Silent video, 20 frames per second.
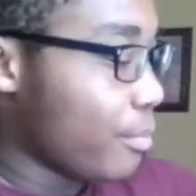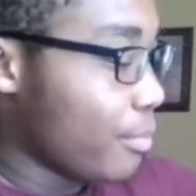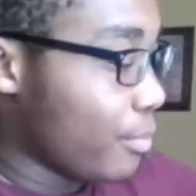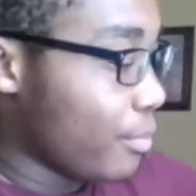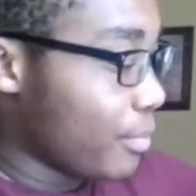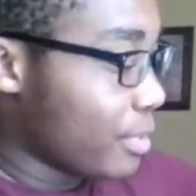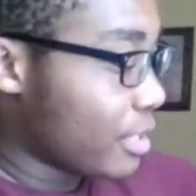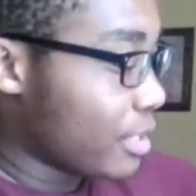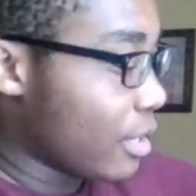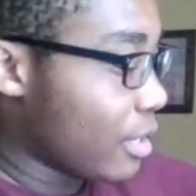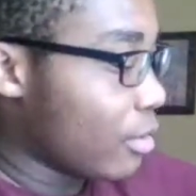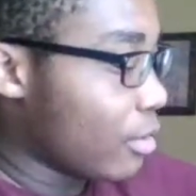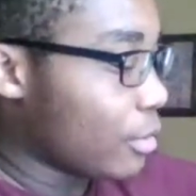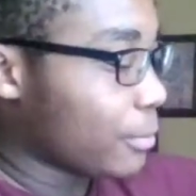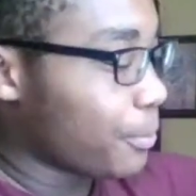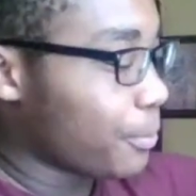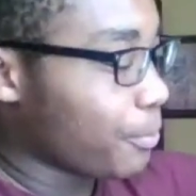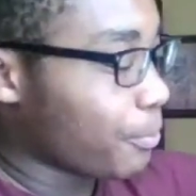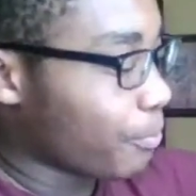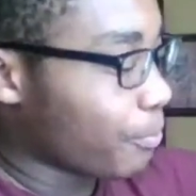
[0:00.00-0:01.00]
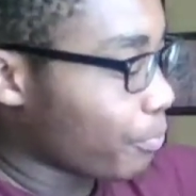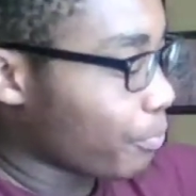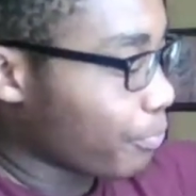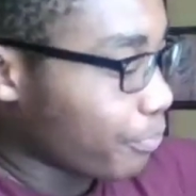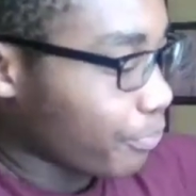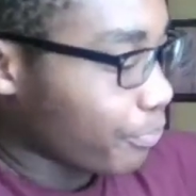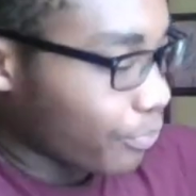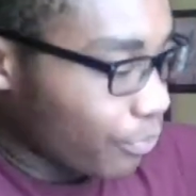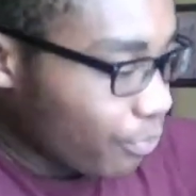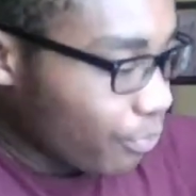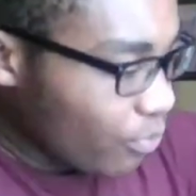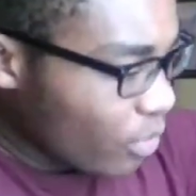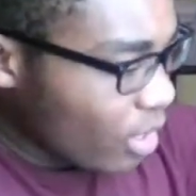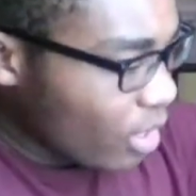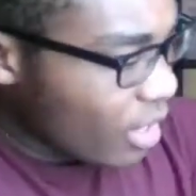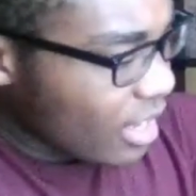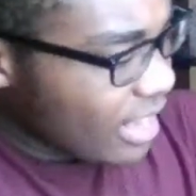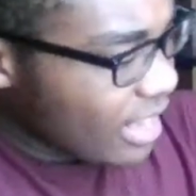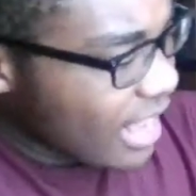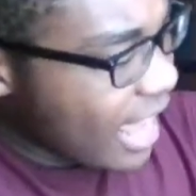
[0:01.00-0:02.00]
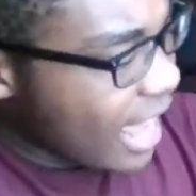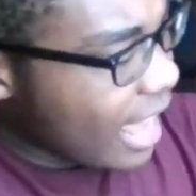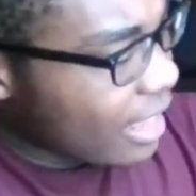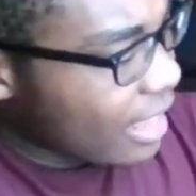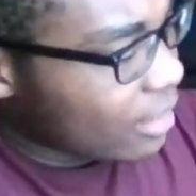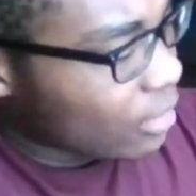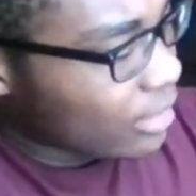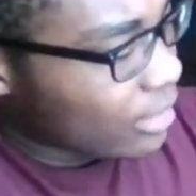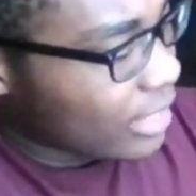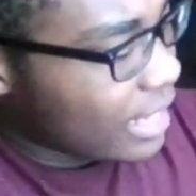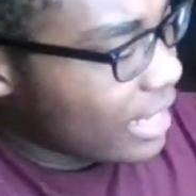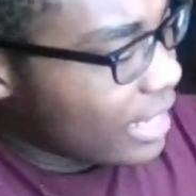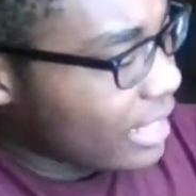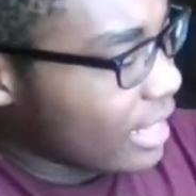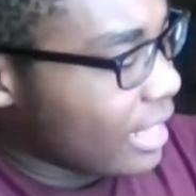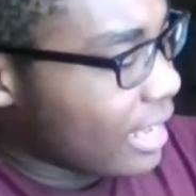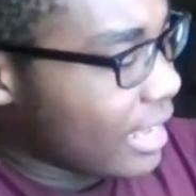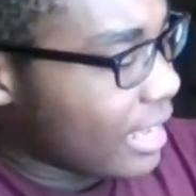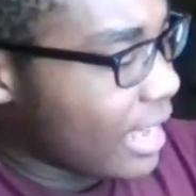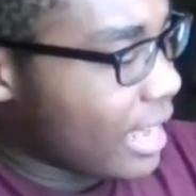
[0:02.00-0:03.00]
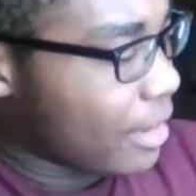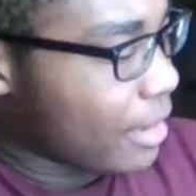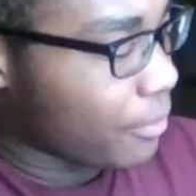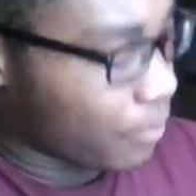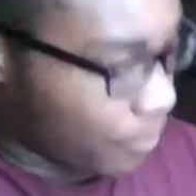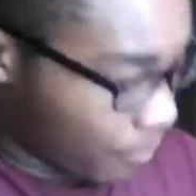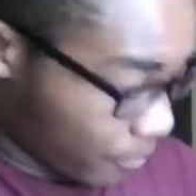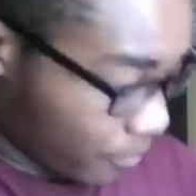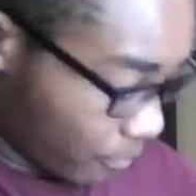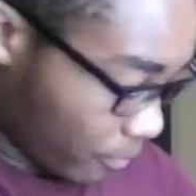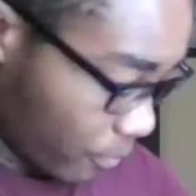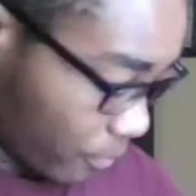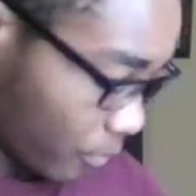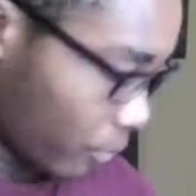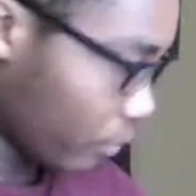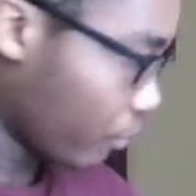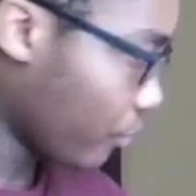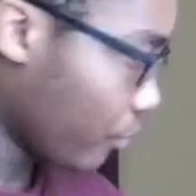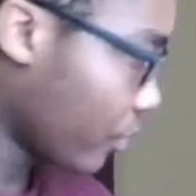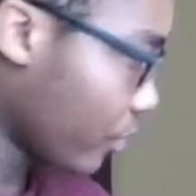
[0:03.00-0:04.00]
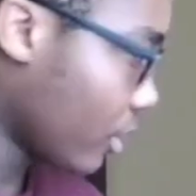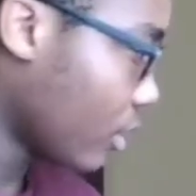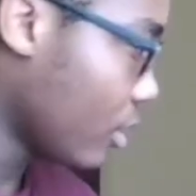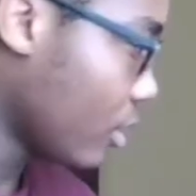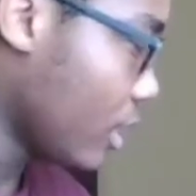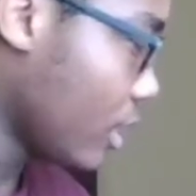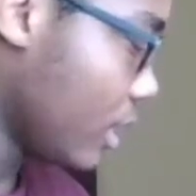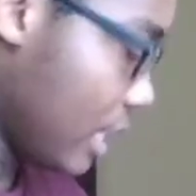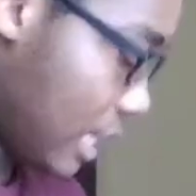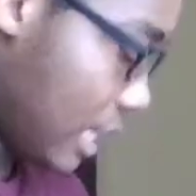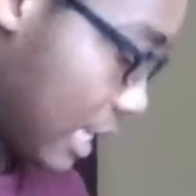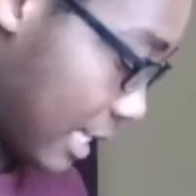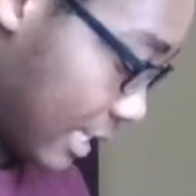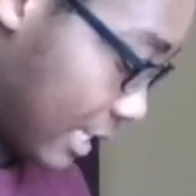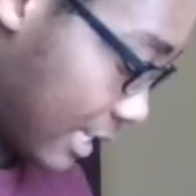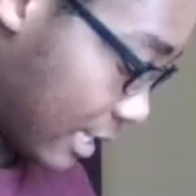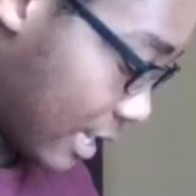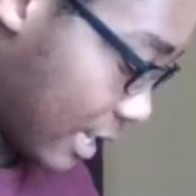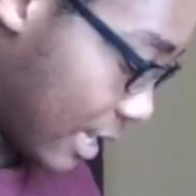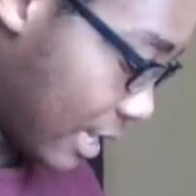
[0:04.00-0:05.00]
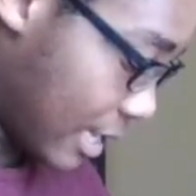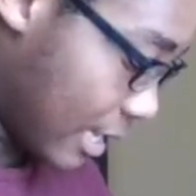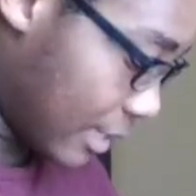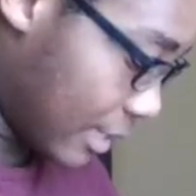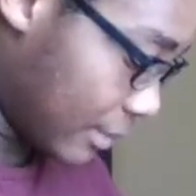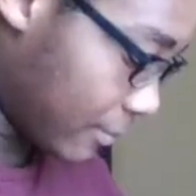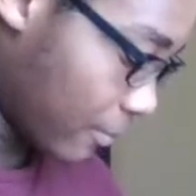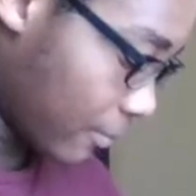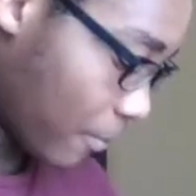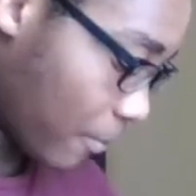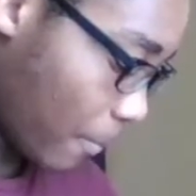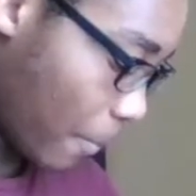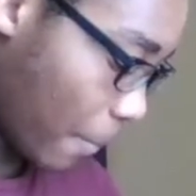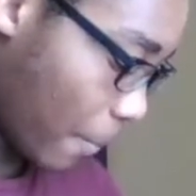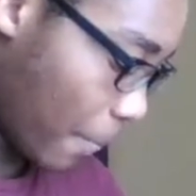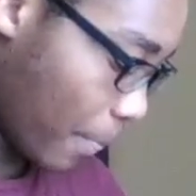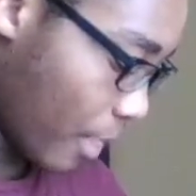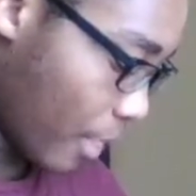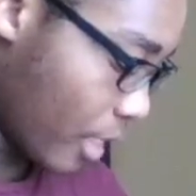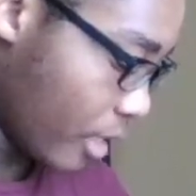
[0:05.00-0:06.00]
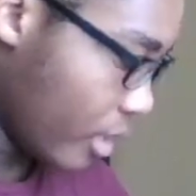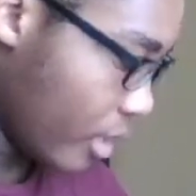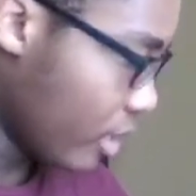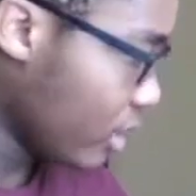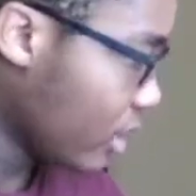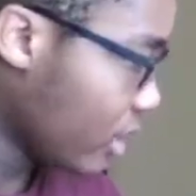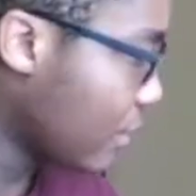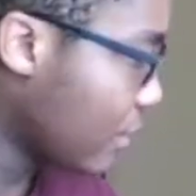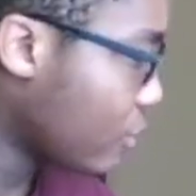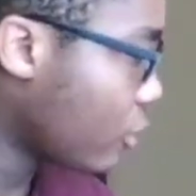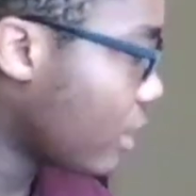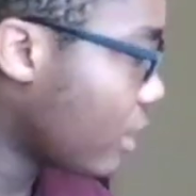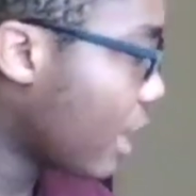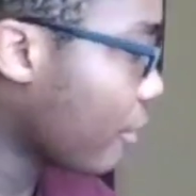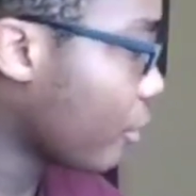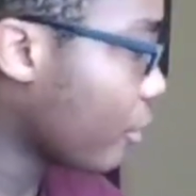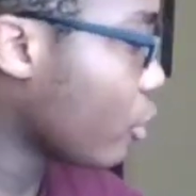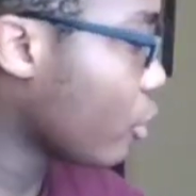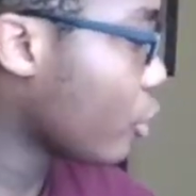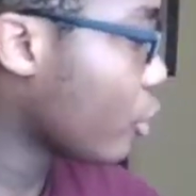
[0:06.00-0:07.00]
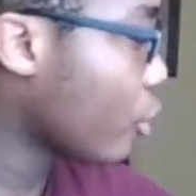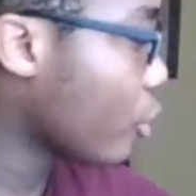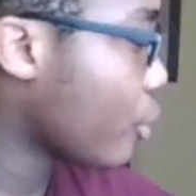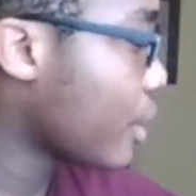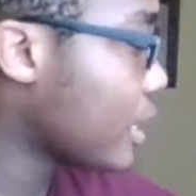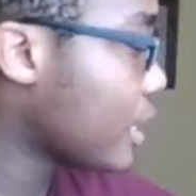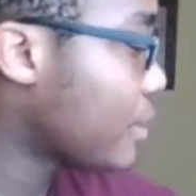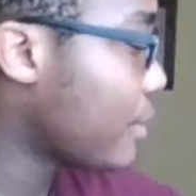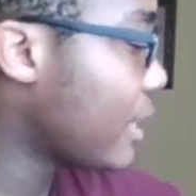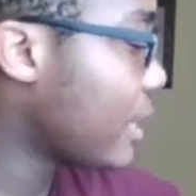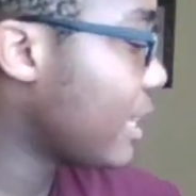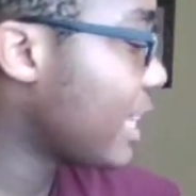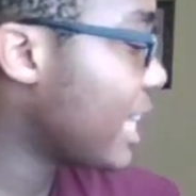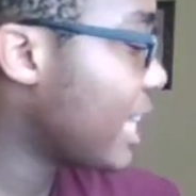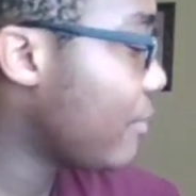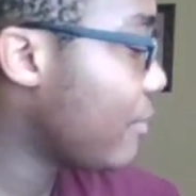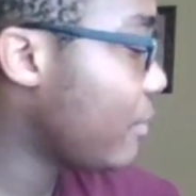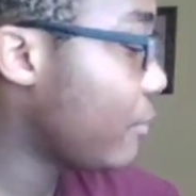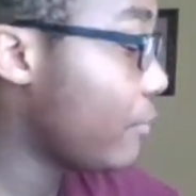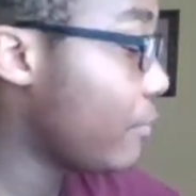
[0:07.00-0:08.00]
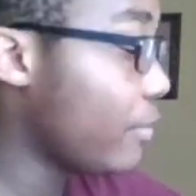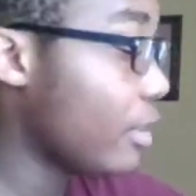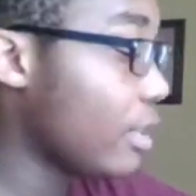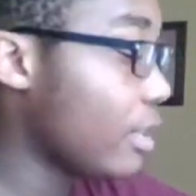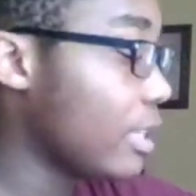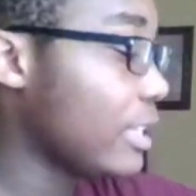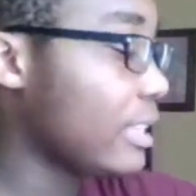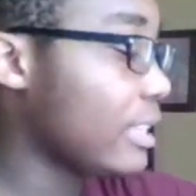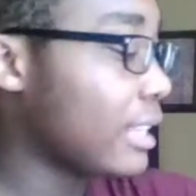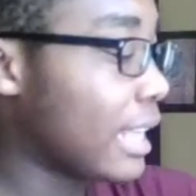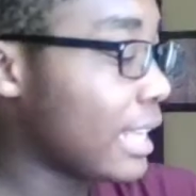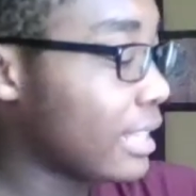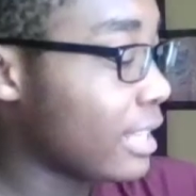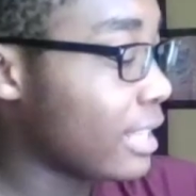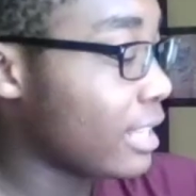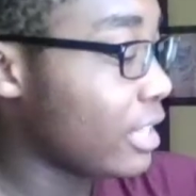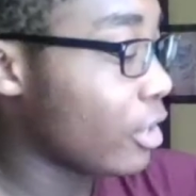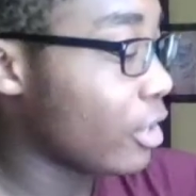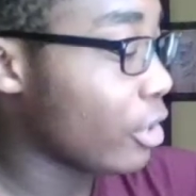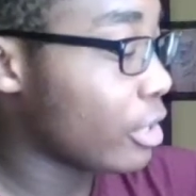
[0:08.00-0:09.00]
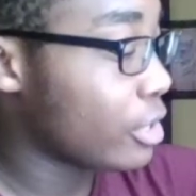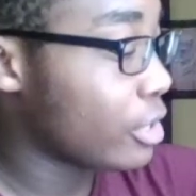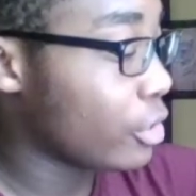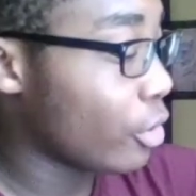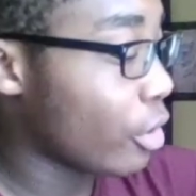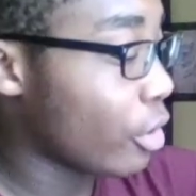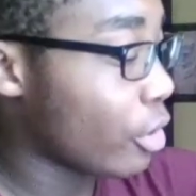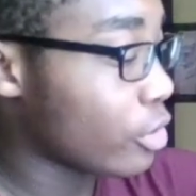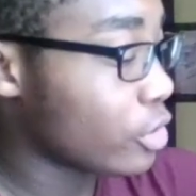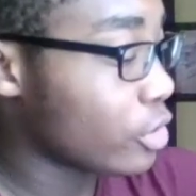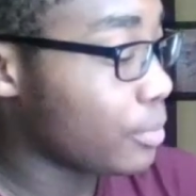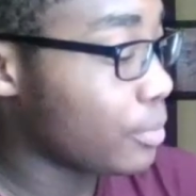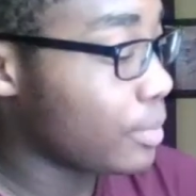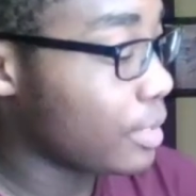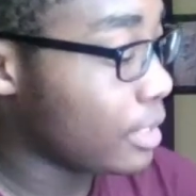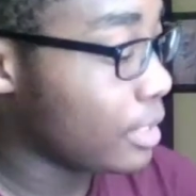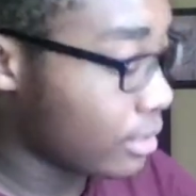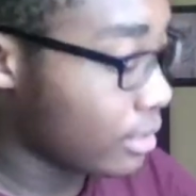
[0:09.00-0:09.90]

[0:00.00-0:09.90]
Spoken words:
So, yeah. Then again, it's gives you that real crisp and livid feeling like in your RGB.